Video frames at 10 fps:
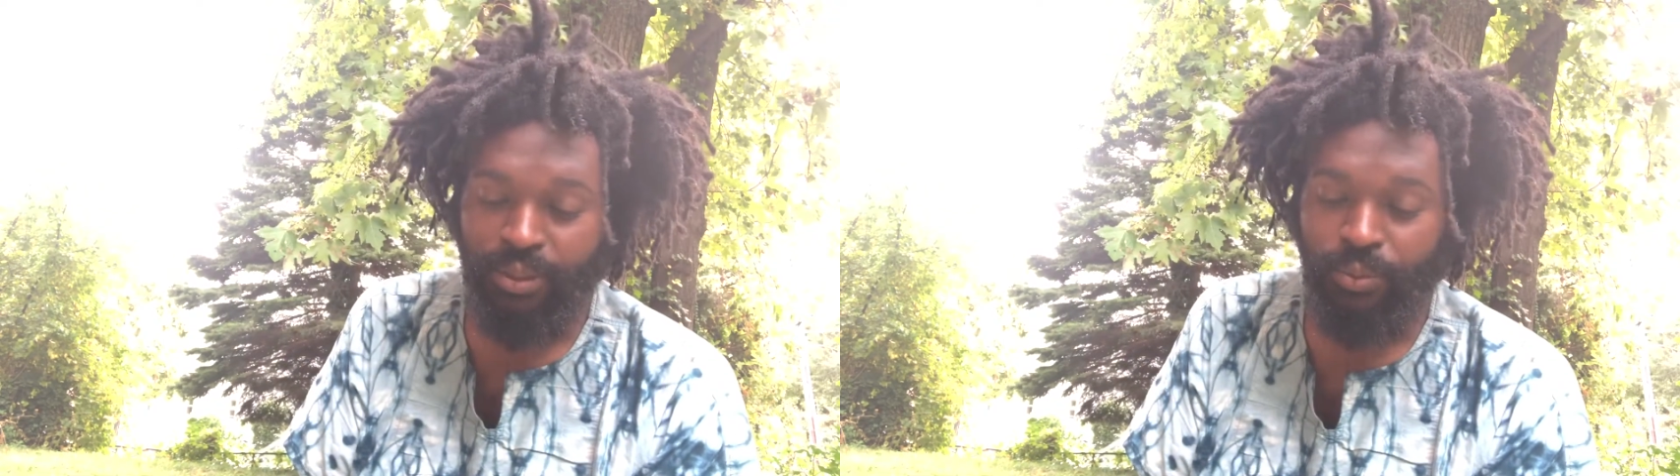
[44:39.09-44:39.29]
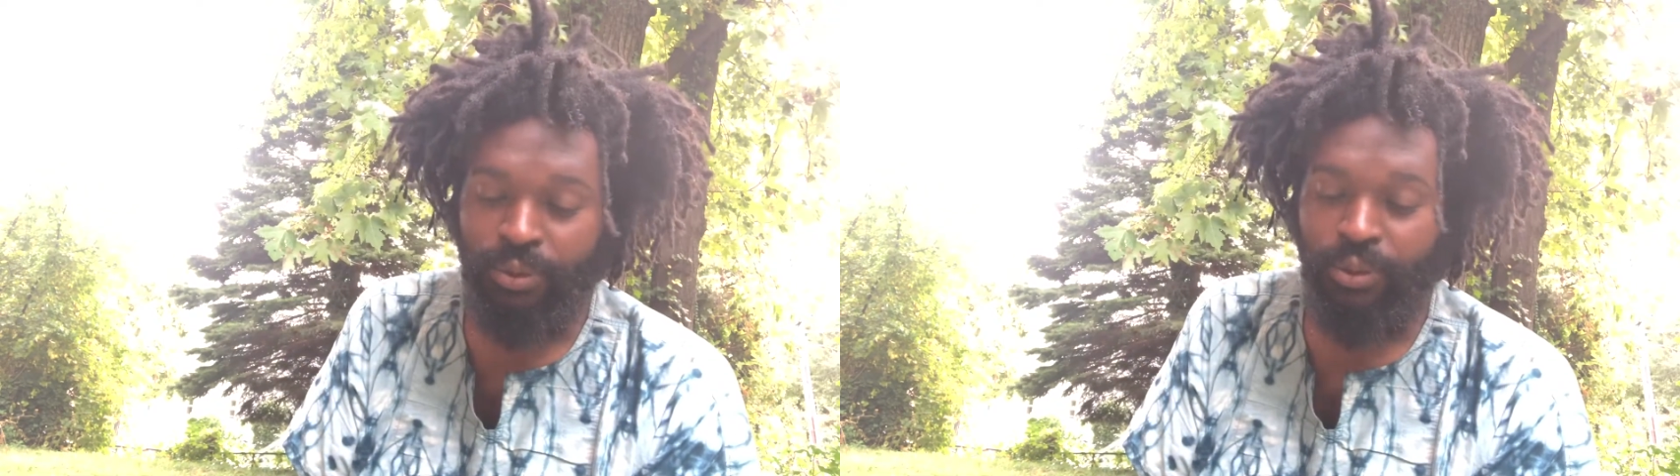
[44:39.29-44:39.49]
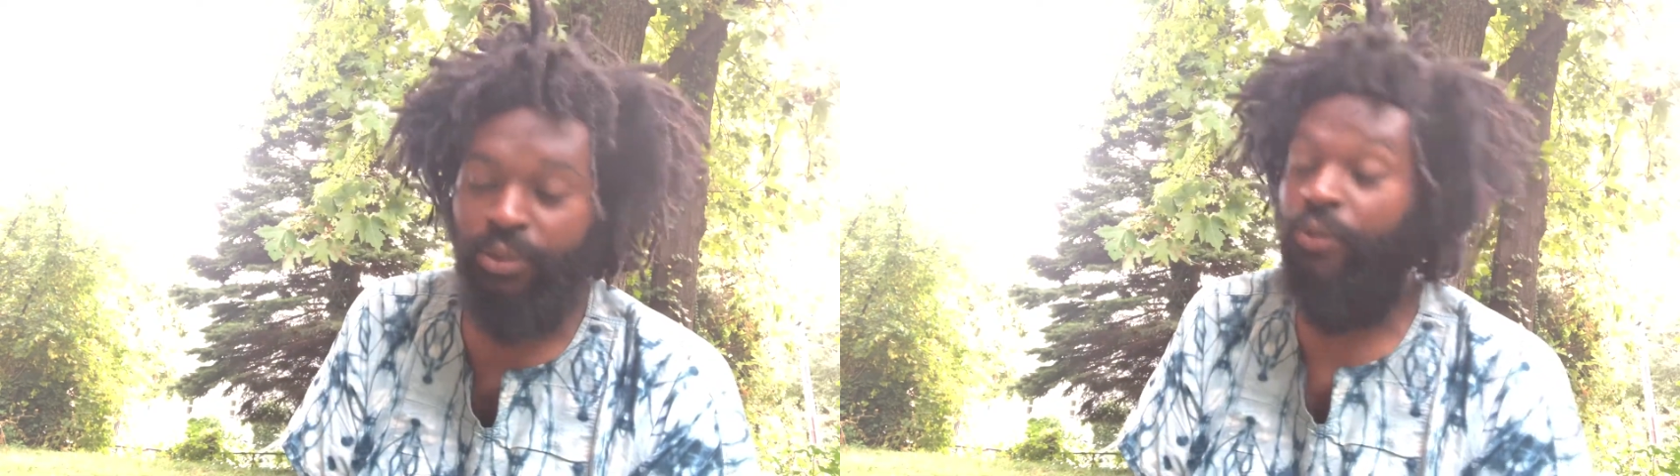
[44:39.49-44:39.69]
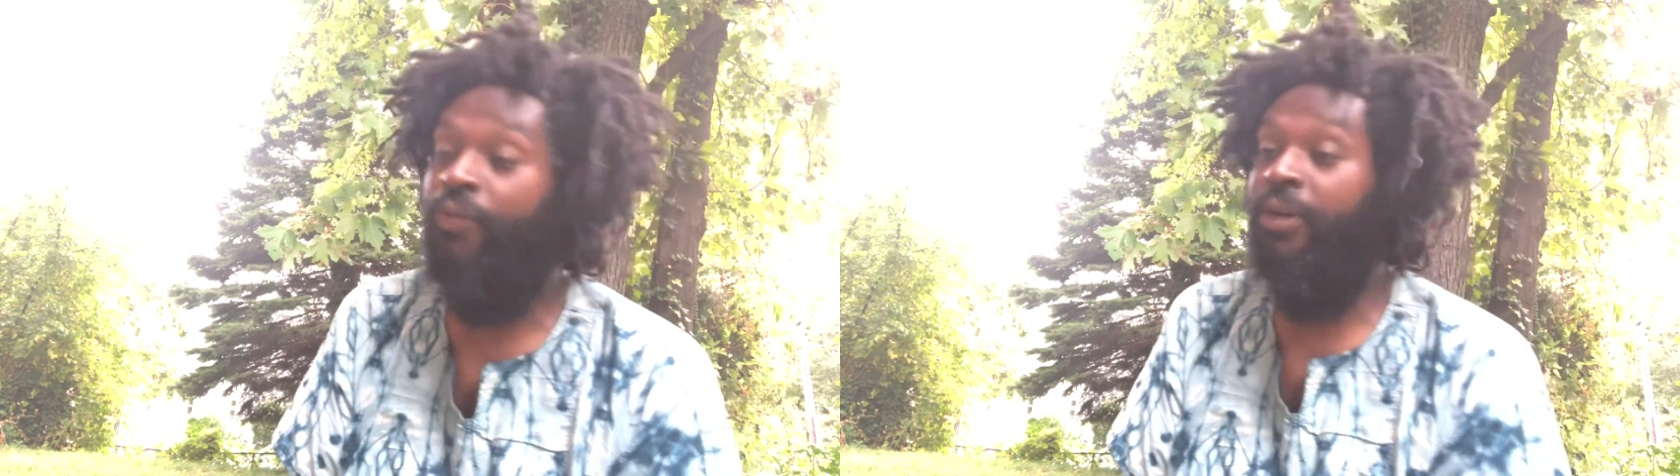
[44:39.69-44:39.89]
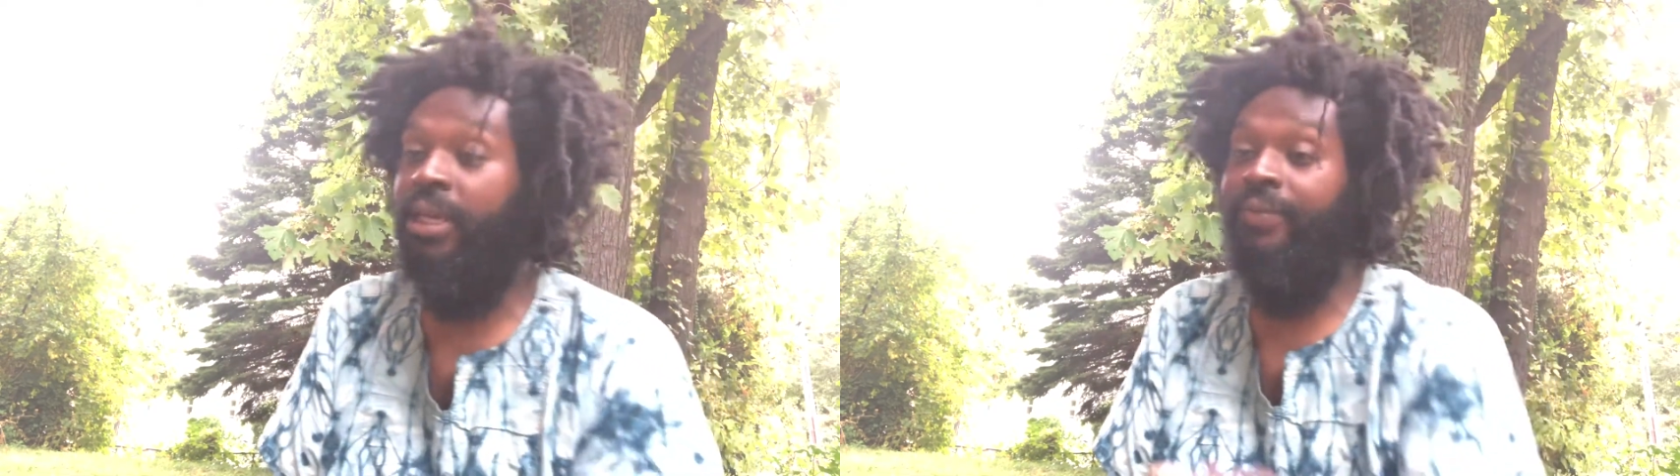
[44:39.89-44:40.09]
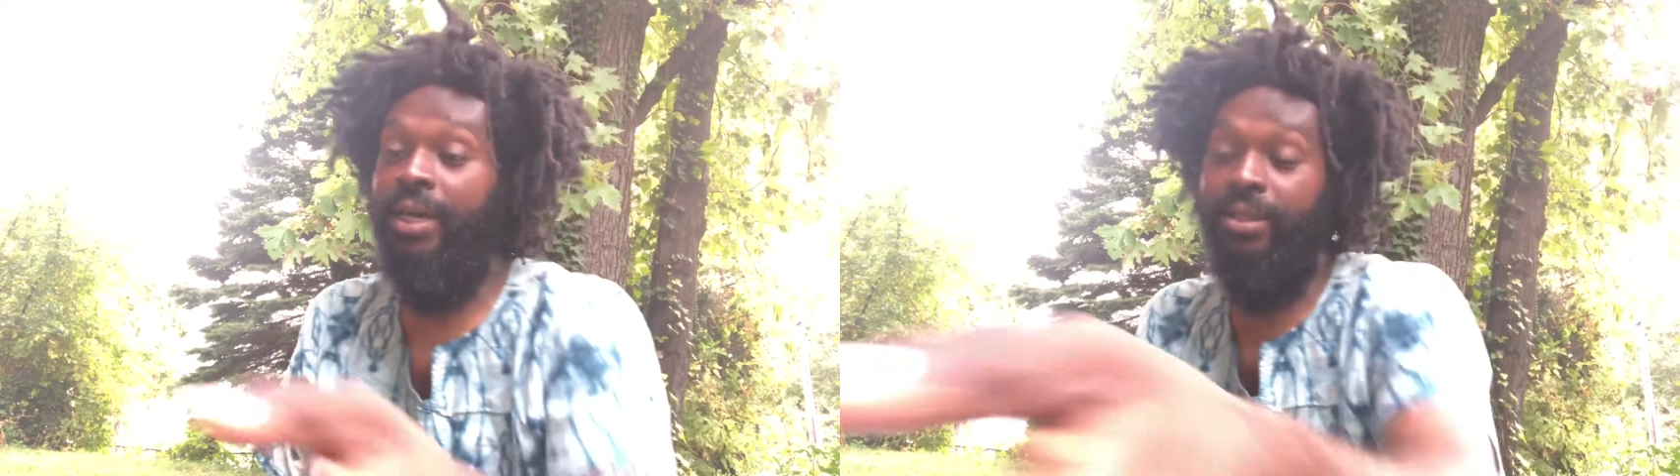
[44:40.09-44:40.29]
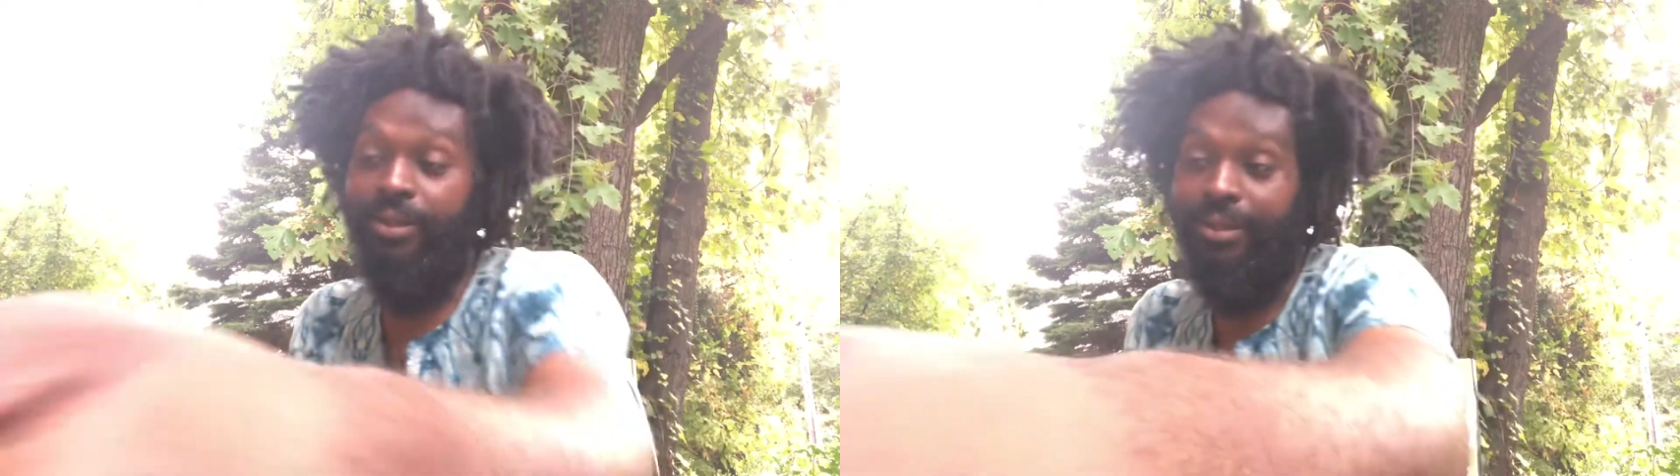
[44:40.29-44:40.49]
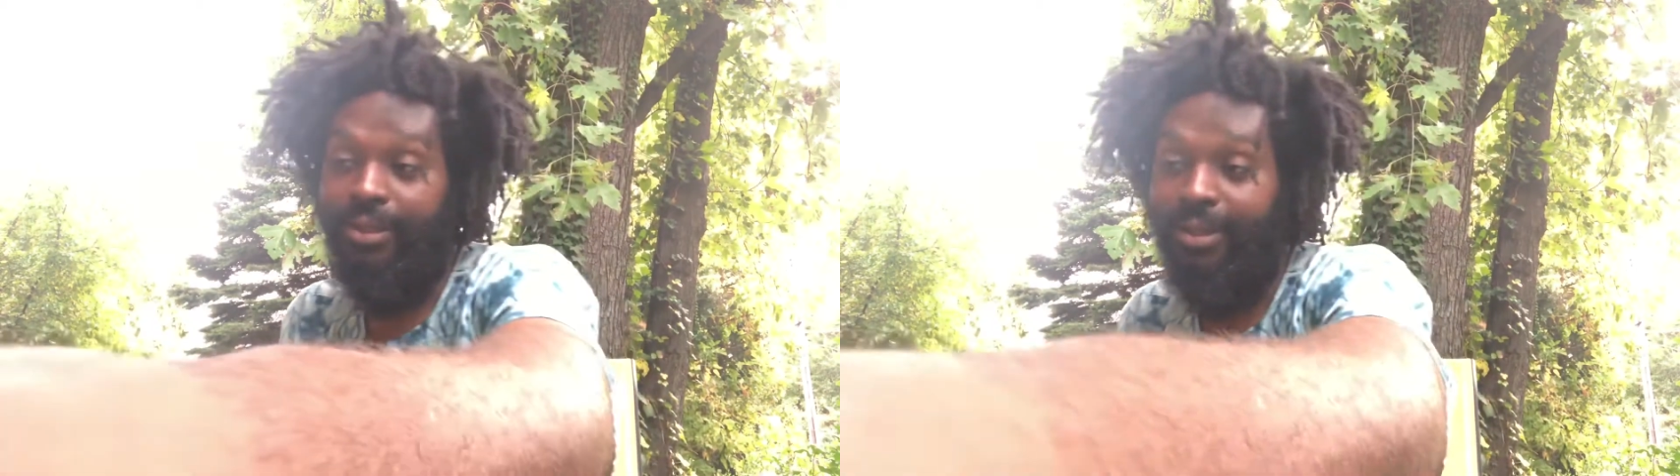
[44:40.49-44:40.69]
Well, do you forgive others?